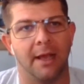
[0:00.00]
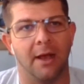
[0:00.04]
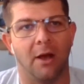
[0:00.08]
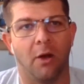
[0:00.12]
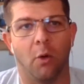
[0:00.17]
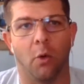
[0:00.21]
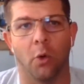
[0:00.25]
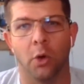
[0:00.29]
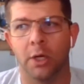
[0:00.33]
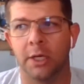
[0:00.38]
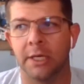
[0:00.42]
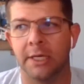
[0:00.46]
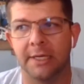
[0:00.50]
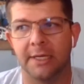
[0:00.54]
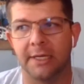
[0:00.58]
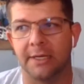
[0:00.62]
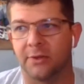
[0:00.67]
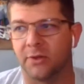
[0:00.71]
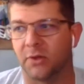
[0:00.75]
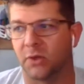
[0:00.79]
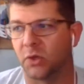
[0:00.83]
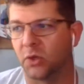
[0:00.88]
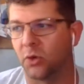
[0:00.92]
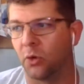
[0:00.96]
Oregon
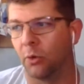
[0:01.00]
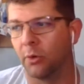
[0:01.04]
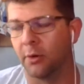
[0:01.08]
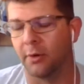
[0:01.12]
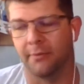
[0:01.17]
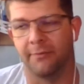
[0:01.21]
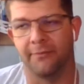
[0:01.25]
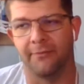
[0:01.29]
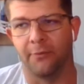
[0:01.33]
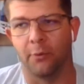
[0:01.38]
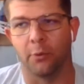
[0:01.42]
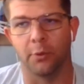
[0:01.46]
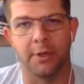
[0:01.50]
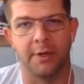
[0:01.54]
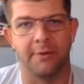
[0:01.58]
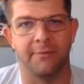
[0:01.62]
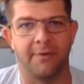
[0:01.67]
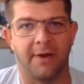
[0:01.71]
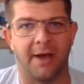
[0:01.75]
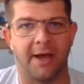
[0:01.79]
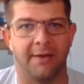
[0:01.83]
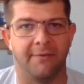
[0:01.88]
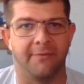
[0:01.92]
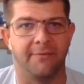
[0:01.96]
could score
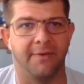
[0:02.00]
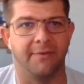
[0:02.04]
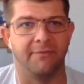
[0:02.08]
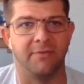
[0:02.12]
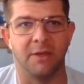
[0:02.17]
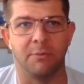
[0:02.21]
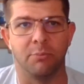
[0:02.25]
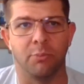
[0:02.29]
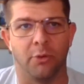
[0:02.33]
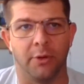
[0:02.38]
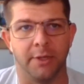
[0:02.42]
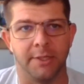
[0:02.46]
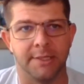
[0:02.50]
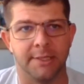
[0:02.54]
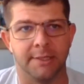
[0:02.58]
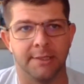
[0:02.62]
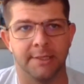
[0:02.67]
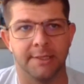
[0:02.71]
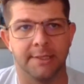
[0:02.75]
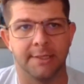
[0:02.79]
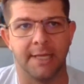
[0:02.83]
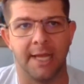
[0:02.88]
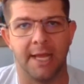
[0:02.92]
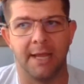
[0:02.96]
45, 50 points in
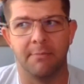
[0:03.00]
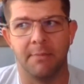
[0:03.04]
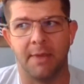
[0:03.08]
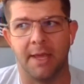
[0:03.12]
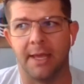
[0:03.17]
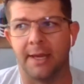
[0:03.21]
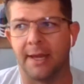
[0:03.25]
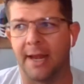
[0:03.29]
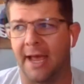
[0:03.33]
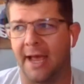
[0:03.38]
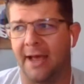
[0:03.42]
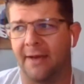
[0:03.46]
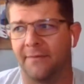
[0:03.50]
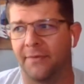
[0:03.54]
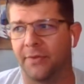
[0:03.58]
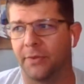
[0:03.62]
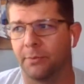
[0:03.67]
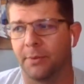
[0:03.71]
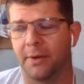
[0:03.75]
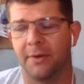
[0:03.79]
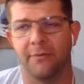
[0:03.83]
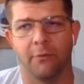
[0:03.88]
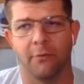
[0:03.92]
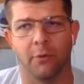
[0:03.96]
this game and have
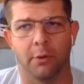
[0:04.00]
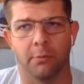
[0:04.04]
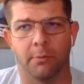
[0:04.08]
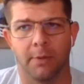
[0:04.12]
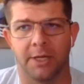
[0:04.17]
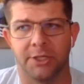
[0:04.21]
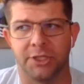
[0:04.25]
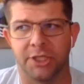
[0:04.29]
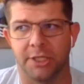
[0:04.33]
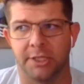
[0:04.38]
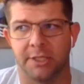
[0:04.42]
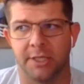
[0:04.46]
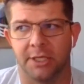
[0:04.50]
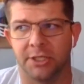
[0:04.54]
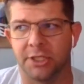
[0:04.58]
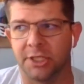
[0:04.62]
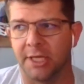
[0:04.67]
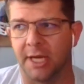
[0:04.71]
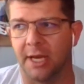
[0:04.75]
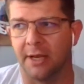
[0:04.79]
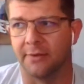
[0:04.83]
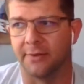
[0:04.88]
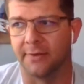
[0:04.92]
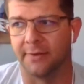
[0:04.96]
3-4 rushing
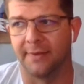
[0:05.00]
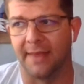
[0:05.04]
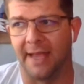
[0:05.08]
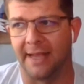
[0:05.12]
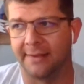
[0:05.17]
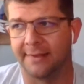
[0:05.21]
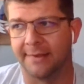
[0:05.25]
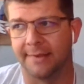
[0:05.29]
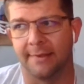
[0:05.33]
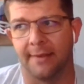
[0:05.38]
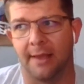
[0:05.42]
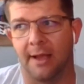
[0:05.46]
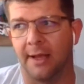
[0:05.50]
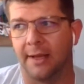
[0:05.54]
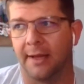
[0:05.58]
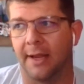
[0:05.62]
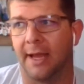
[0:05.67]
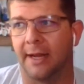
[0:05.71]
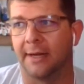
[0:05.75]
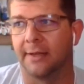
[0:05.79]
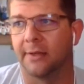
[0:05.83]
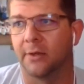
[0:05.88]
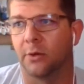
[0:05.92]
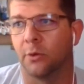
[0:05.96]
touchdowns. That's not
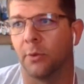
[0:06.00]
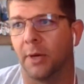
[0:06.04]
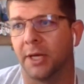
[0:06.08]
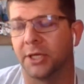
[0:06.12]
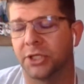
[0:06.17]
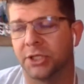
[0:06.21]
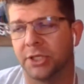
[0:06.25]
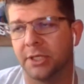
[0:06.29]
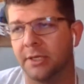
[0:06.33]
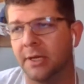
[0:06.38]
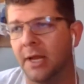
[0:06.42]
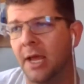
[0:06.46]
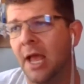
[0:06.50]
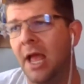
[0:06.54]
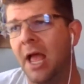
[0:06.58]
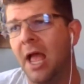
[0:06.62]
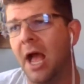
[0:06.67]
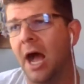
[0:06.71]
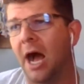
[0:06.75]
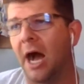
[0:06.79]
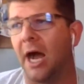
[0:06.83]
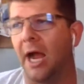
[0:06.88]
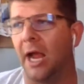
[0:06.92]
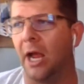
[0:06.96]
out of the question.
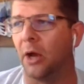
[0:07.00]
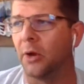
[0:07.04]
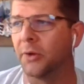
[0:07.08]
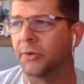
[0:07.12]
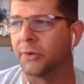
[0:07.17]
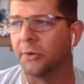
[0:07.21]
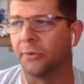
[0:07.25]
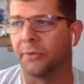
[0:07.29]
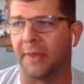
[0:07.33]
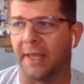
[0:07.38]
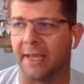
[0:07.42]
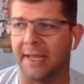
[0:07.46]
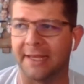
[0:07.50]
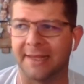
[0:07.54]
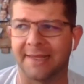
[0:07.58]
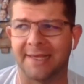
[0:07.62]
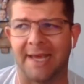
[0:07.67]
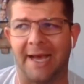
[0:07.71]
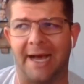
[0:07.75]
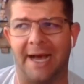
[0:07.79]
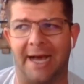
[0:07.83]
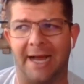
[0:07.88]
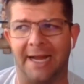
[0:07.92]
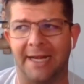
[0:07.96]
I also think it's
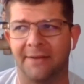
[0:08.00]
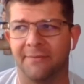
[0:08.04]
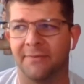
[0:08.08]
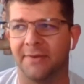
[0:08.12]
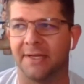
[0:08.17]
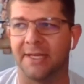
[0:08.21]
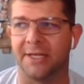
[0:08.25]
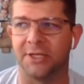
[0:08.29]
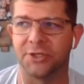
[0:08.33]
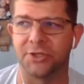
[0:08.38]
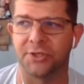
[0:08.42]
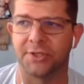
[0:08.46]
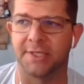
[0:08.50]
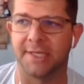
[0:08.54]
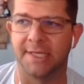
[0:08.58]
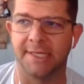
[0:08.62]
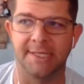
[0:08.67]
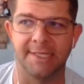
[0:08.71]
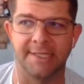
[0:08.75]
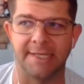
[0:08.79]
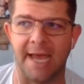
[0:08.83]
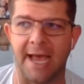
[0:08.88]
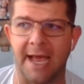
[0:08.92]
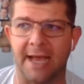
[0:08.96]
kind of an interesting
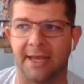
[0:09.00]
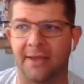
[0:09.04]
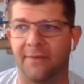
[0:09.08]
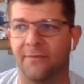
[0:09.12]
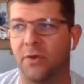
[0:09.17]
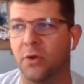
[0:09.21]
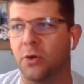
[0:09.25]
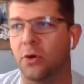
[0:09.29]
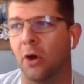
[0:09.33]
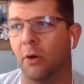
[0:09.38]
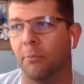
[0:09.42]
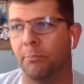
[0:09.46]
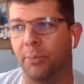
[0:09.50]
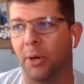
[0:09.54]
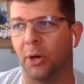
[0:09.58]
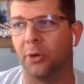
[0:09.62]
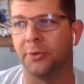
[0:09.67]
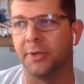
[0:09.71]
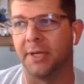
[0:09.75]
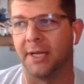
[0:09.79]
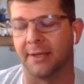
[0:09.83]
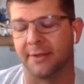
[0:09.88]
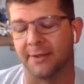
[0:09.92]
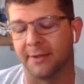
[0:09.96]
stack if you go Bo
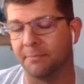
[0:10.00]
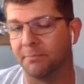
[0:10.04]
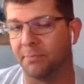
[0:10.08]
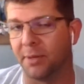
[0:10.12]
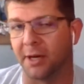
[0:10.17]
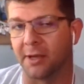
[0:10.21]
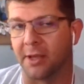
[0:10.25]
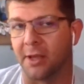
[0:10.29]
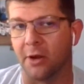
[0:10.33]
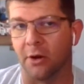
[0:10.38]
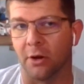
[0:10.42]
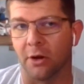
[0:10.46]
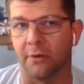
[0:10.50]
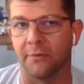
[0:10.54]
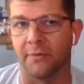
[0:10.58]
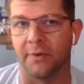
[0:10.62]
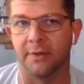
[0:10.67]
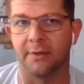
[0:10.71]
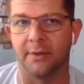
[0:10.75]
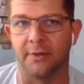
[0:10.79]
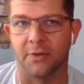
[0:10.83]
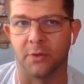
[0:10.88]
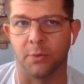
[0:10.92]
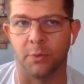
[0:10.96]
Nix and Bucky
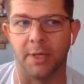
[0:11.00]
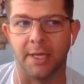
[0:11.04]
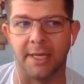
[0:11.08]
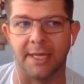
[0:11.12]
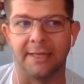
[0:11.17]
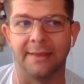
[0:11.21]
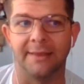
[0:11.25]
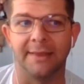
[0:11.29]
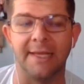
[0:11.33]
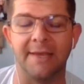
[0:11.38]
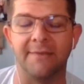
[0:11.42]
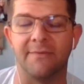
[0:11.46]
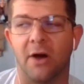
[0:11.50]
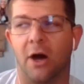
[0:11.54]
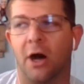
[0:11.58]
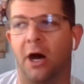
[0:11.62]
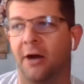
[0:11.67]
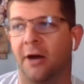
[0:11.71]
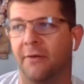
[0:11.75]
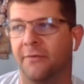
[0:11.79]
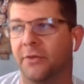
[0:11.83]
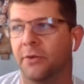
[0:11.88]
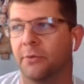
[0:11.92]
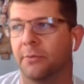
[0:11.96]
Irving this week and leave
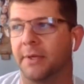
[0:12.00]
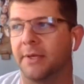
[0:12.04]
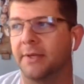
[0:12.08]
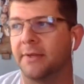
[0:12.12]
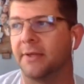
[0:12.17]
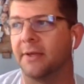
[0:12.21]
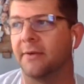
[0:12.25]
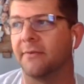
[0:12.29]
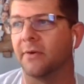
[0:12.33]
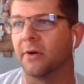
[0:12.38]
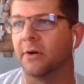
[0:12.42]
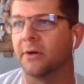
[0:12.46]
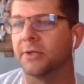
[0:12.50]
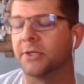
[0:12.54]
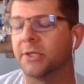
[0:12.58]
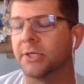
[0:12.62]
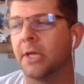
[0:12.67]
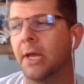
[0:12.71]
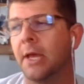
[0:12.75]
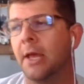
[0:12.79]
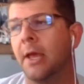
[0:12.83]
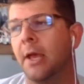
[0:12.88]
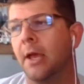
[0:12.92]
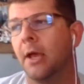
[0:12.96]
off the
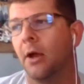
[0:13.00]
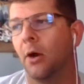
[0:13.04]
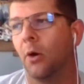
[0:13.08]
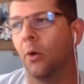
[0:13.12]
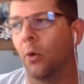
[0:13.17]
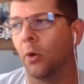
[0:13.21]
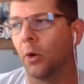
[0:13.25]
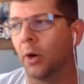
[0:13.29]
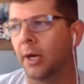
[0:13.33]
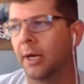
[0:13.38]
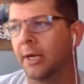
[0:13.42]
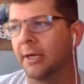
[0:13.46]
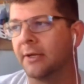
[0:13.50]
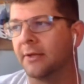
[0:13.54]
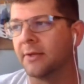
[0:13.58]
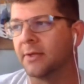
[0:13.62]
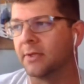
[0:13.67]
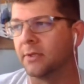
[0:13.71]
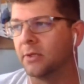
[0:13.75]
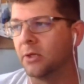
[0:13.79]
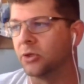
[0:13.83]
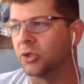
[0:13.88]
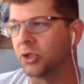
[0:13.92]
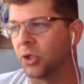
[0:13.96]
receivers. Oregon
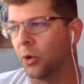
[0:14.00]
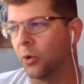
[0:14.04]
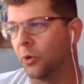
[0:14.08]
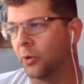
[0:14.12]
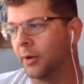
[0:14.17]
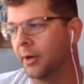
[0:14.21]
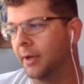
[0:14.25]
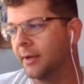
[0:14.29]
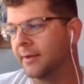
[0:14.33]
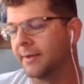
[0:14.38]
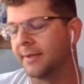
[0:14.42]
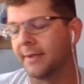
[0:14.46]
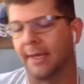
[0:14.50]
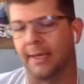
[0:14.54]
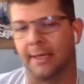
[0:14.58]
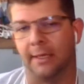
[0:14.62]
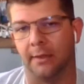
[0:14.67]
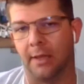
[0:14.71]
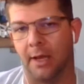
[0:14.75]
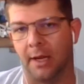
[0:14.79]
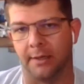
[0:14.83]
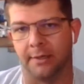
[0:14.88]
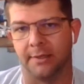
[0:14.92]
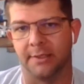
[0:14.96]
is notorious, like a
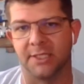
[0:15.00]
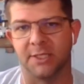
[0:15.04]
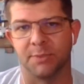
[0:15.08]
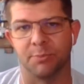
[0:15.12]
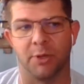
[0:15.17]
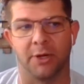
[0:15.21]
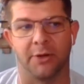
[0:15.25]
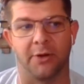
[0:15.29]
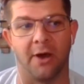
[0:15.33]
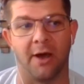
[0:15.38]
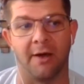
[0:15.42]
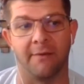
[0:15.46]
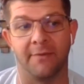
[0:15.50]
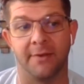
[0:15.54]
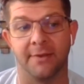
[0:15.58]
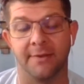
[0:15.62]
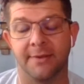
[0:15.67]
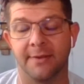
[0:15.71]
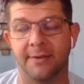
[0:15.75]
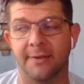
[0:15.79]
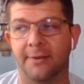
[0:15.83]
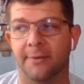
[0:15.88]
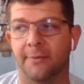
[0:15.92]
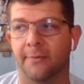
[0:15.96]
lot of these spread
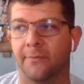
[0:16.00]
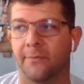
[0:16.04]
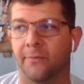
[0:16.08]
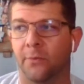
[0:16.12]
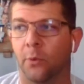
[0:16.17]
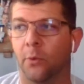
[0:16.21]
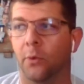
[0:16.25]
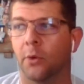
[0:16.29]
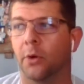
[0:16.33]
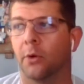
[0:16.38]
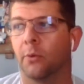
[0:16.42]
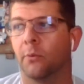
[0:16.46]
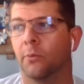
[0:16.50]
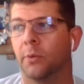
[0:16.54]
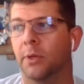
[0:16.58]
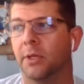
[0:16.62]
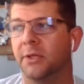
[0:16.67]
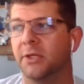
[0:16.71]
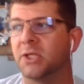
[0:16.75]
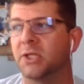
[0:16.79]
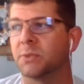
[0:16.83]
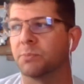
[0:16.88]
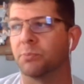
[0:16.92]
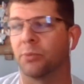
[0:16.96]
offenses, for
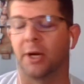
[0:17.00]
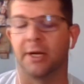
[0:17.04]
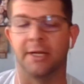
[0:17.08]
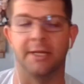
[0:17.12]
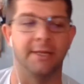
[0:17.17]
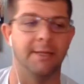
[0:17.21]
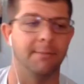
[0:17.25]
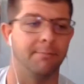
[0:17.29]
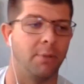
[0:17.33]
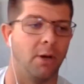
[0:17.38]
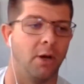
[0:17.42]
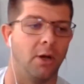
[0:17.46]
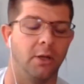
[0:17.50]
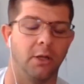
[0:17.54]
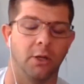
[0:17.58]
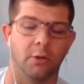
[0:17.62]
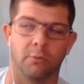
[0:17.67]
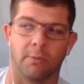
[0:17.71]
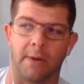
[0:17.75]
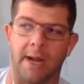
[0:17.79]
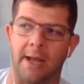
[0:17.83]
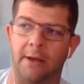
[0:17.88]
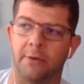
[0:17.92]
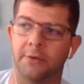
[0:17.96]
really spreading the
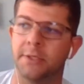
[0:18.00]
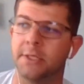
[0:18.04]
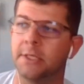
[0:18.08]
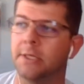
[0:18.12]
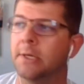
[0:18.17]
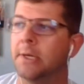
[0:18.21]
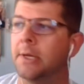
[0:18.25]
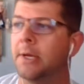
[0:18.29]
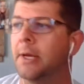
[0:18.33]
ball around.